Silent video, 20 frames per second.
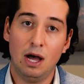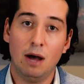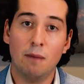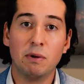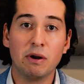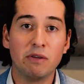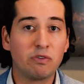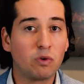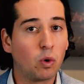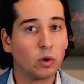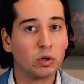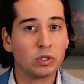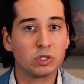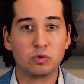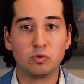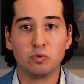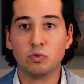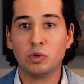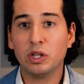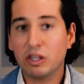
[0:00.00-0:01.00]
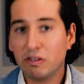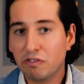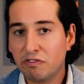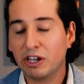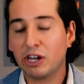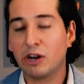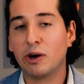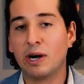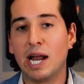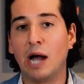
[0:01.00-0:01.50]
But of course, really
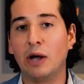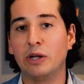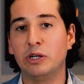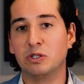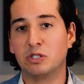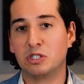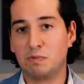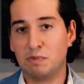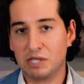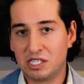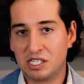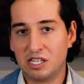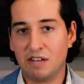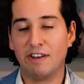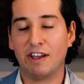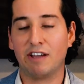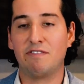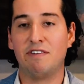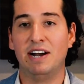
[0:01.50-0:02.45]
figuring out your specific